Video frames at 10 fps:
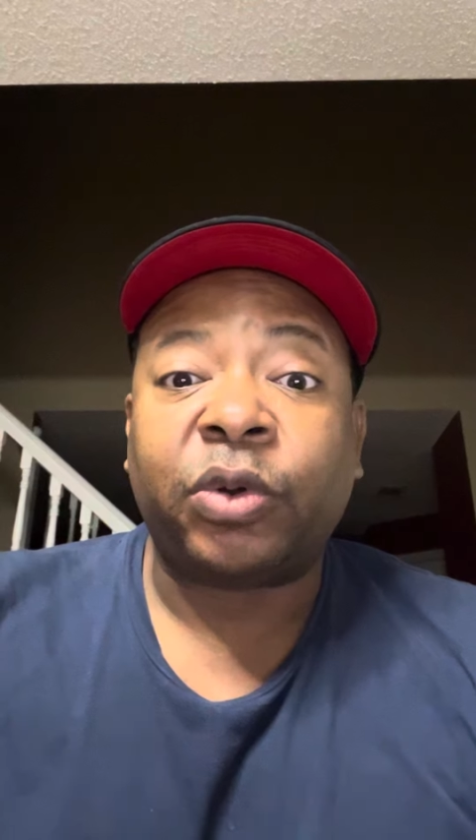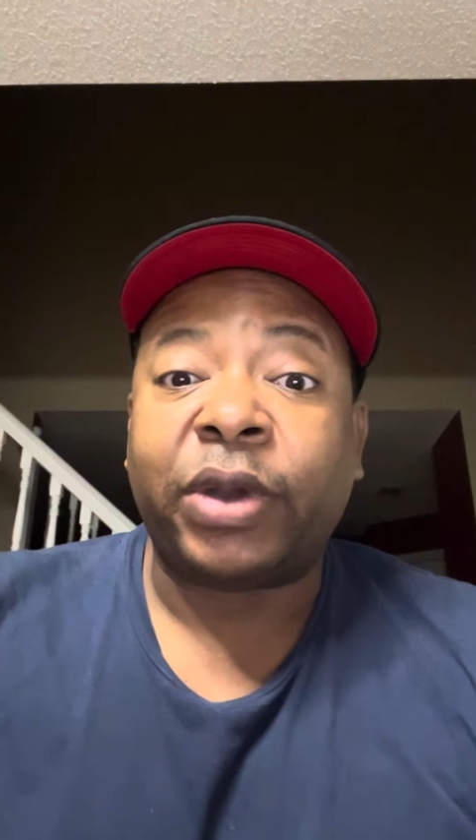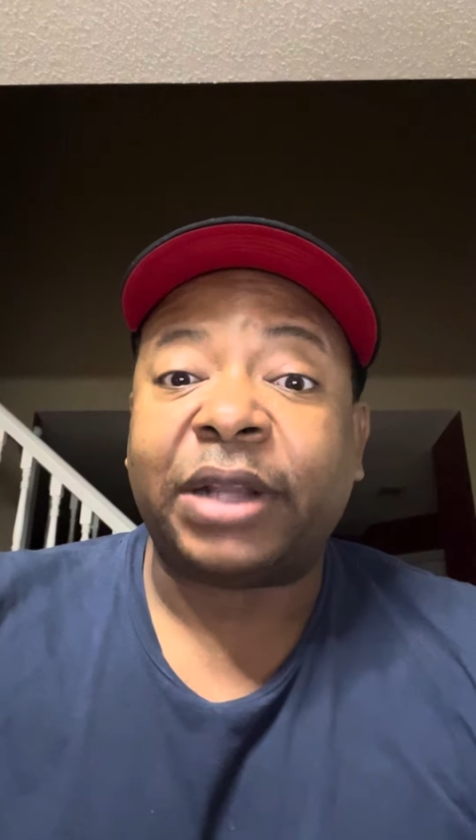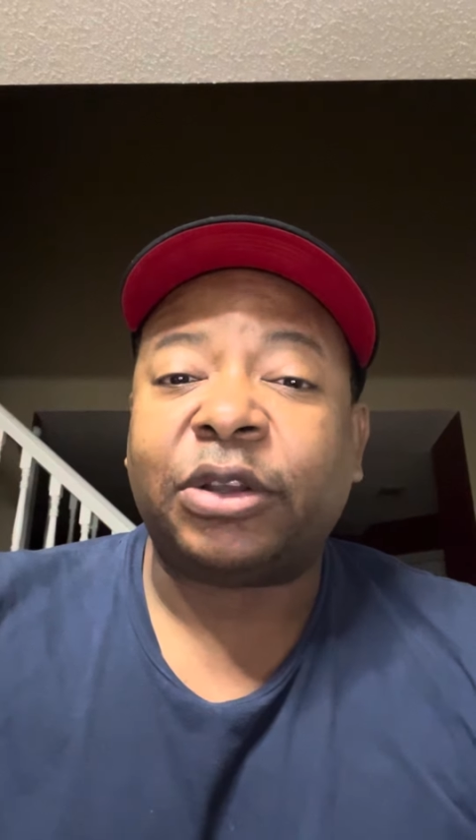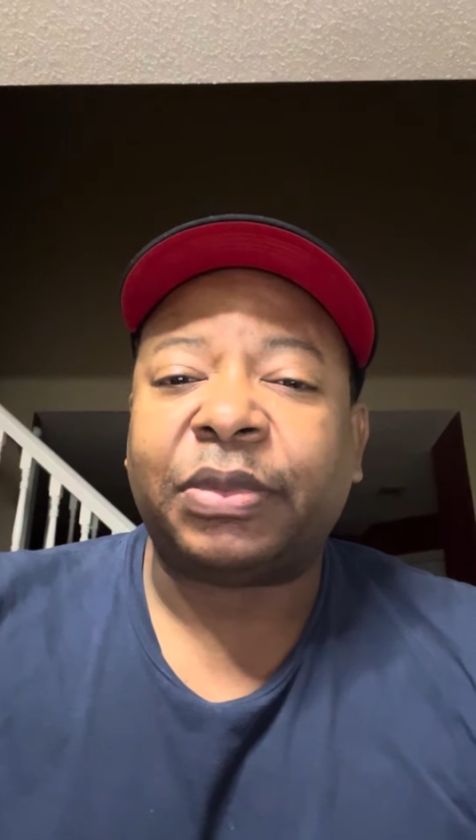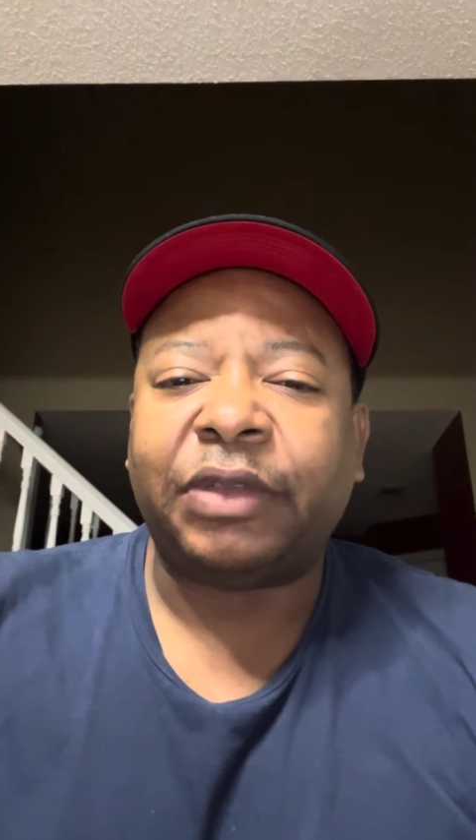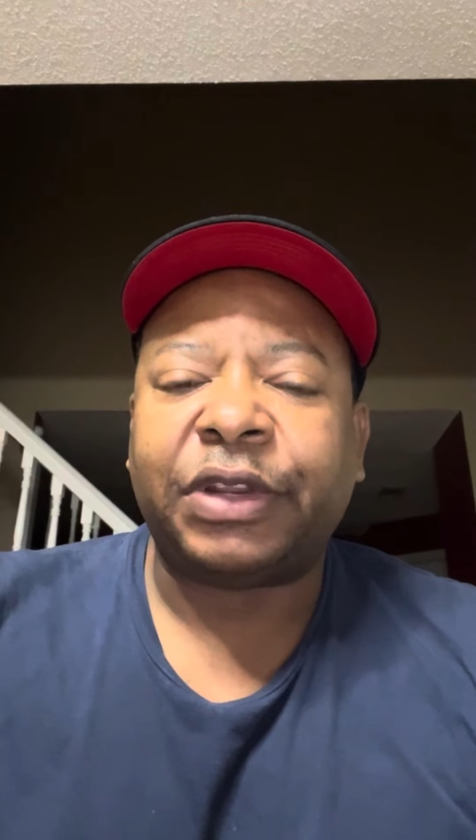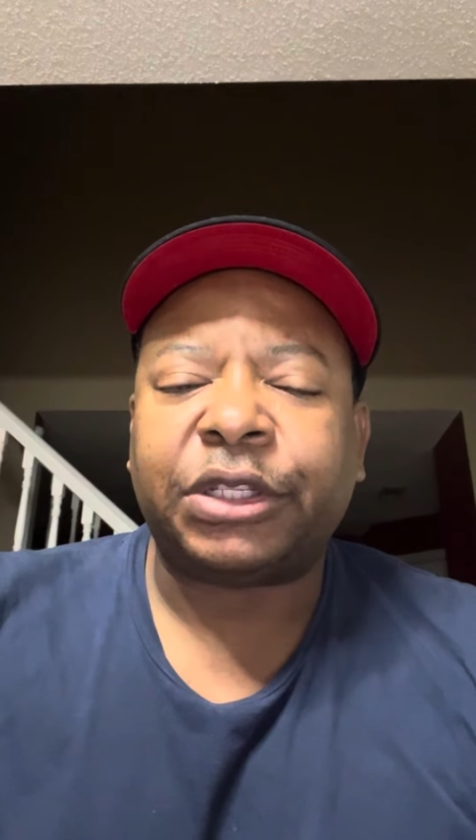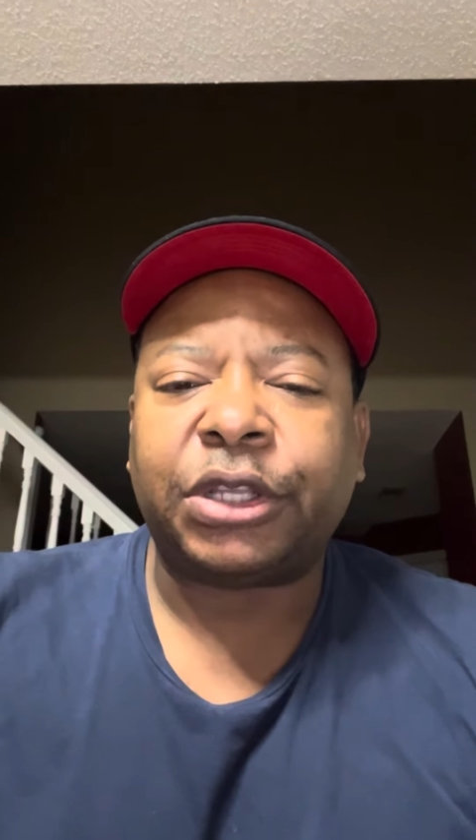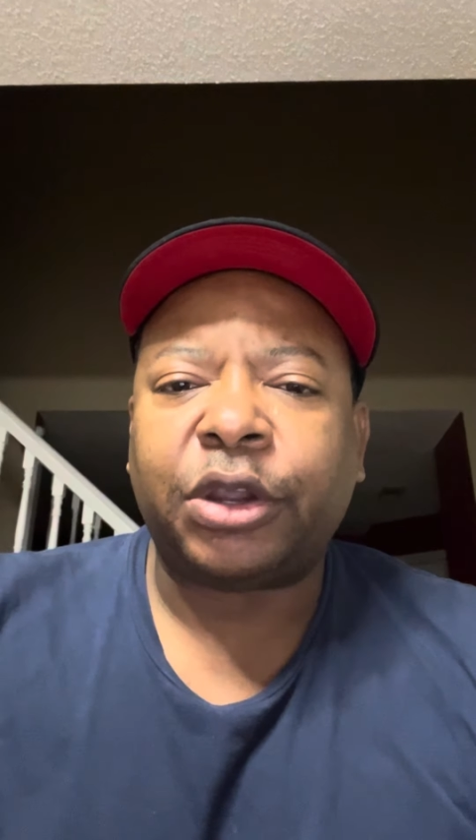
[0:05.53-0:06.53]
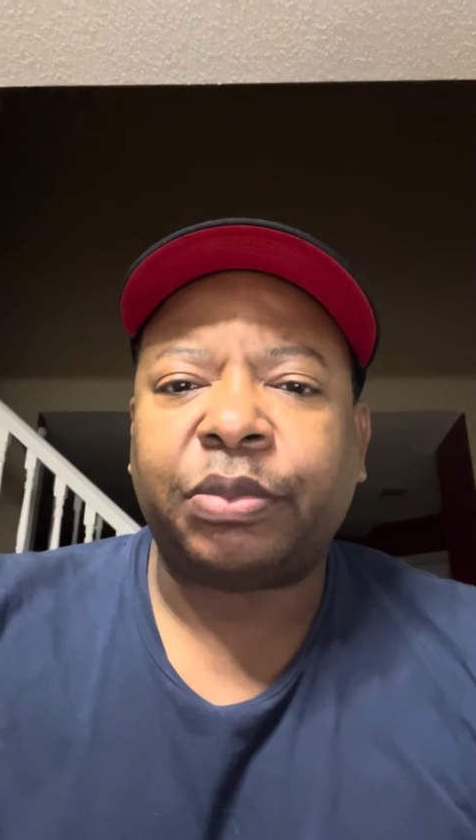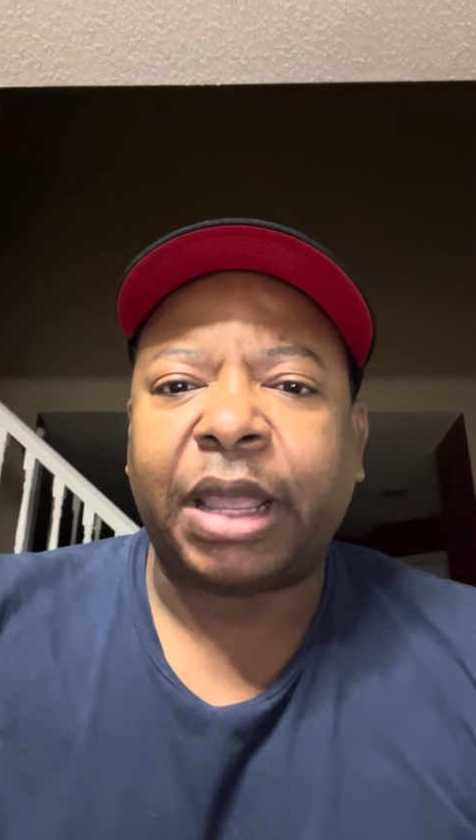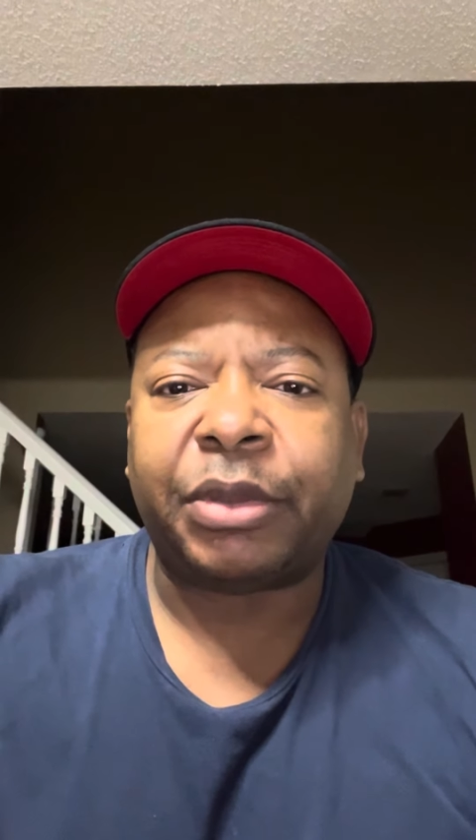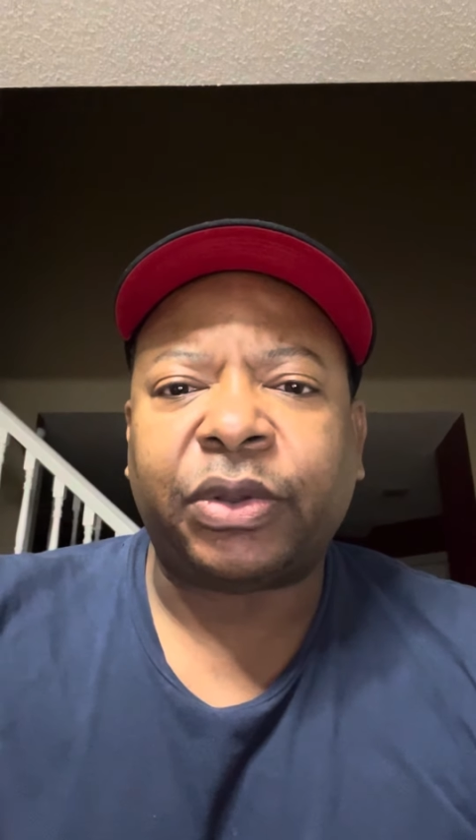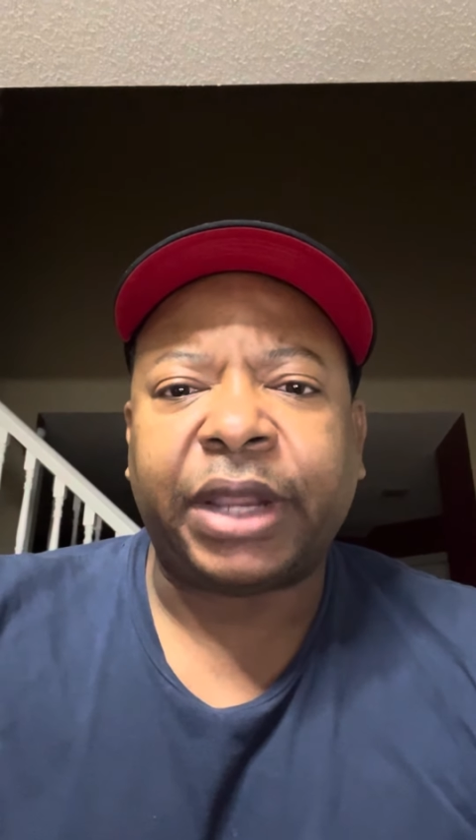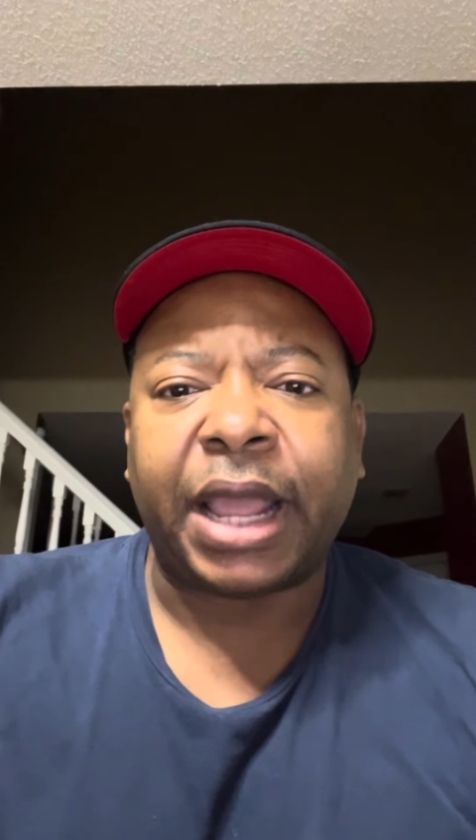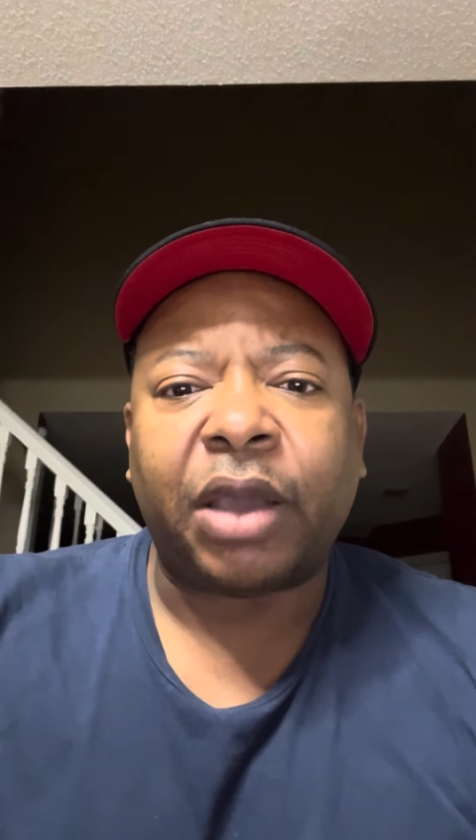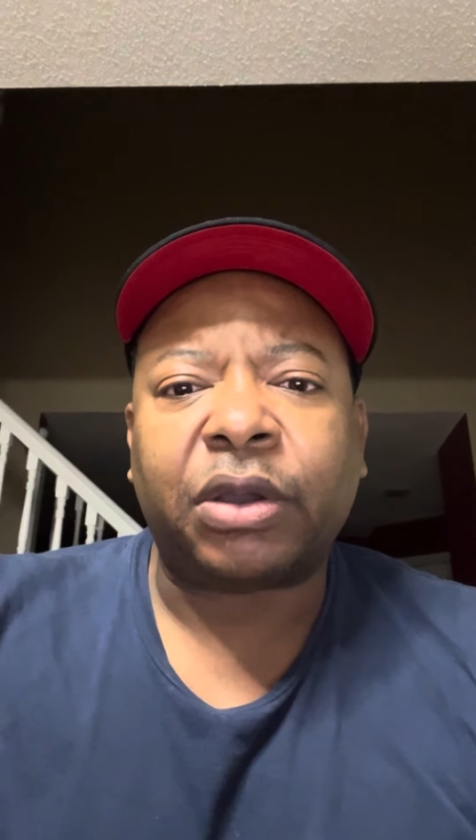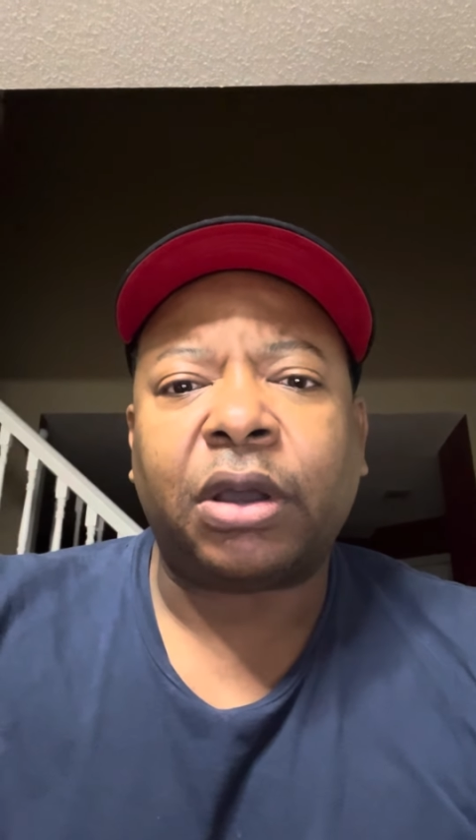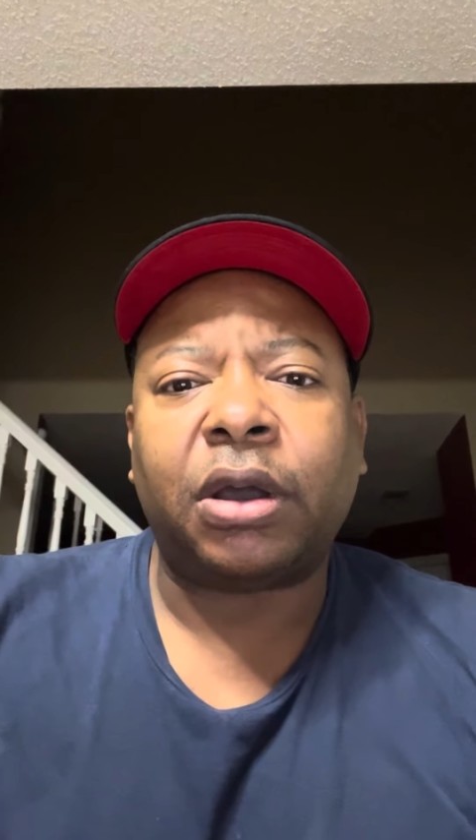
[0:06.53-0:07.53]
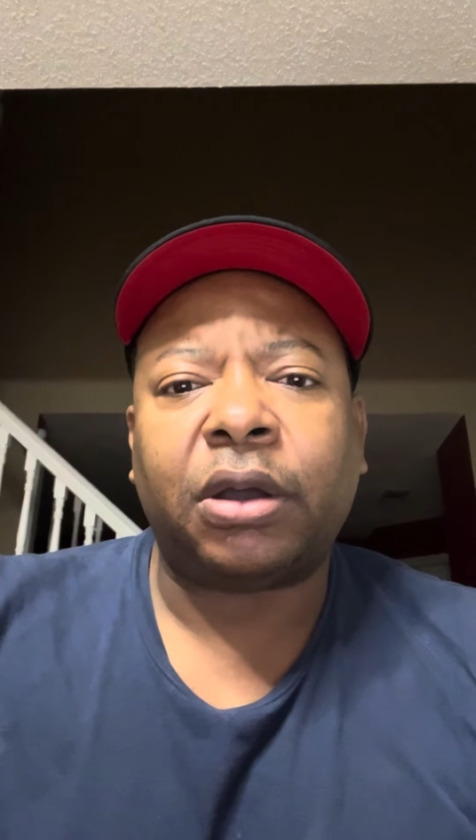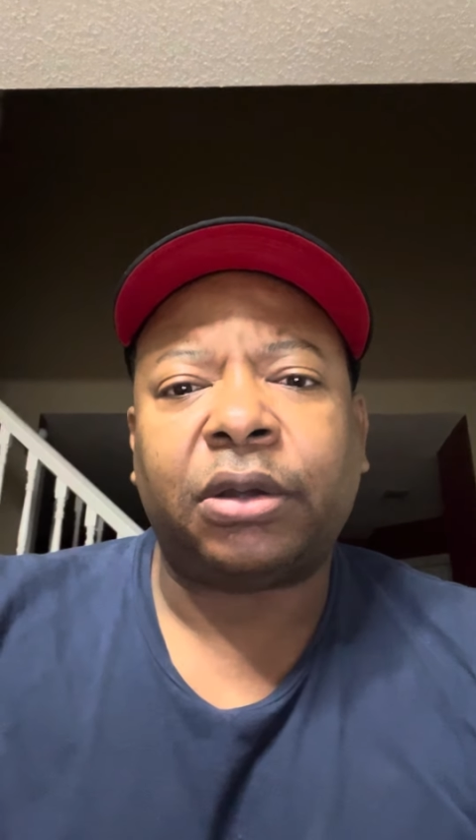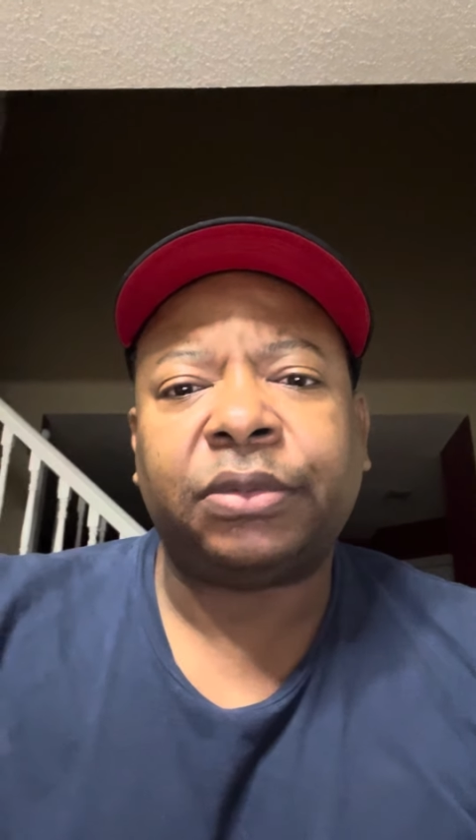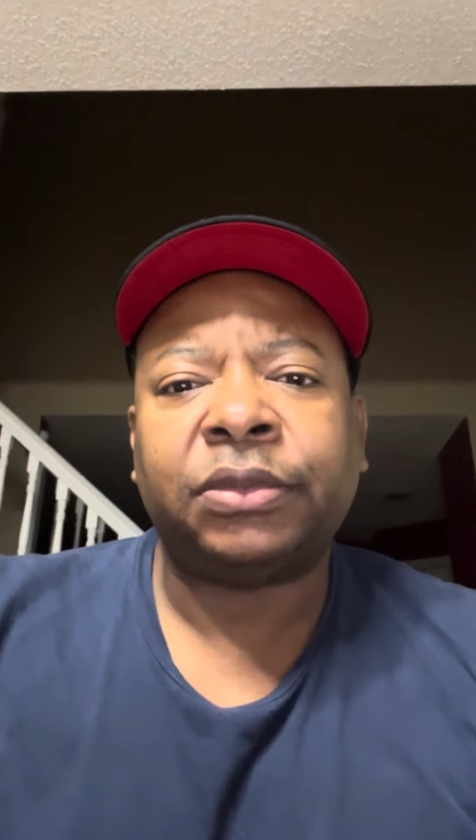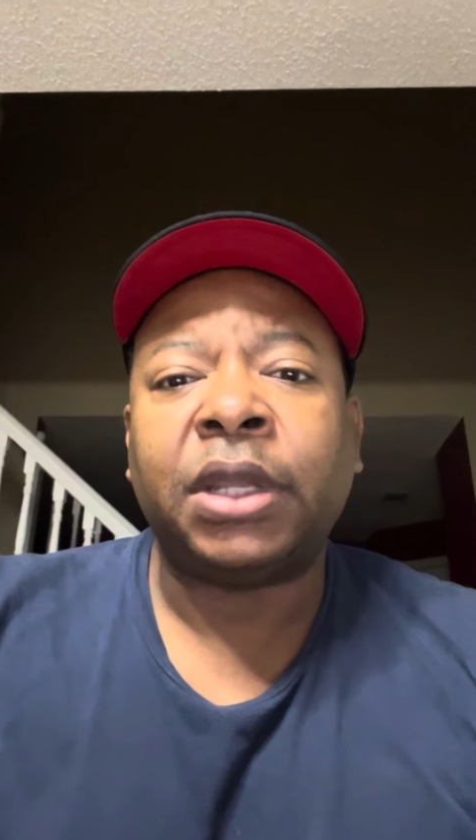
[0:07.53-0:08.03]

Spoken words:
or I don't believe in the term, blame it on the alcohol.